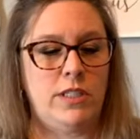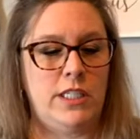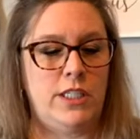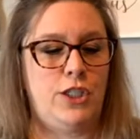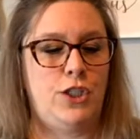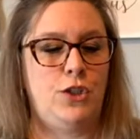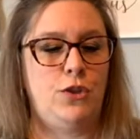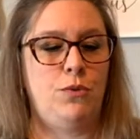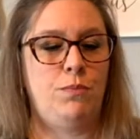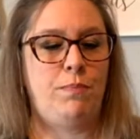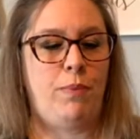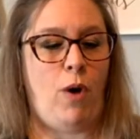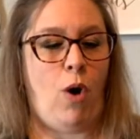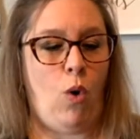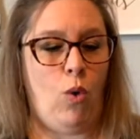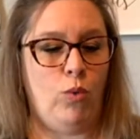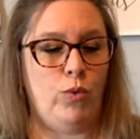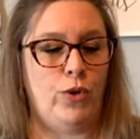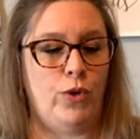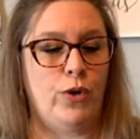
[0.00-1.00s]
tissue
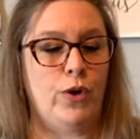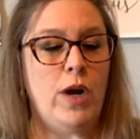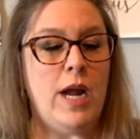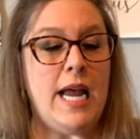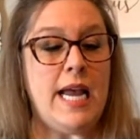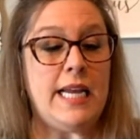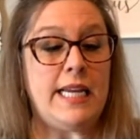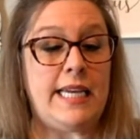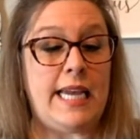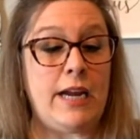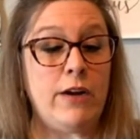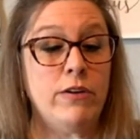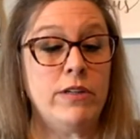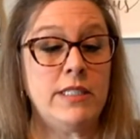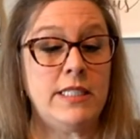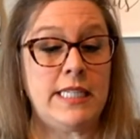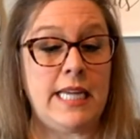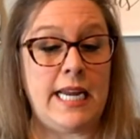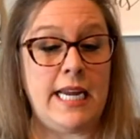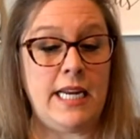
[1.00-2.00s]
holder,
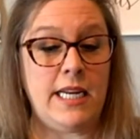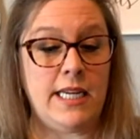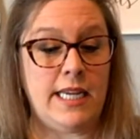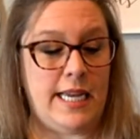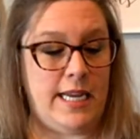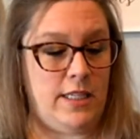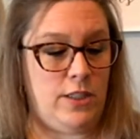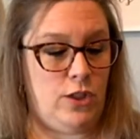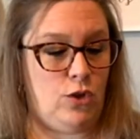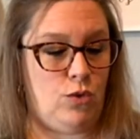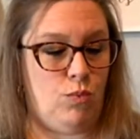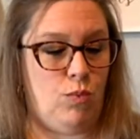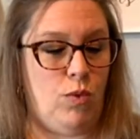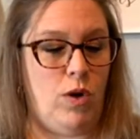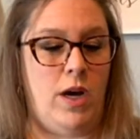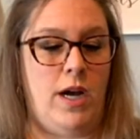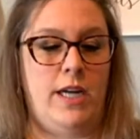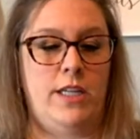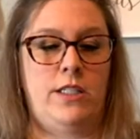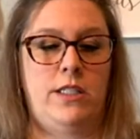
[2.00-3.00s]
guaranteed against
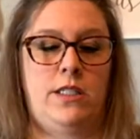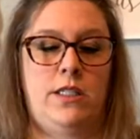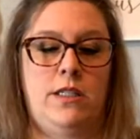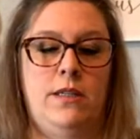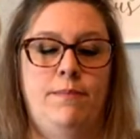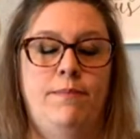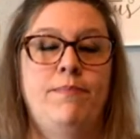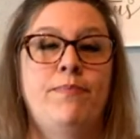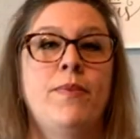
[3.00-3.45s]
rust.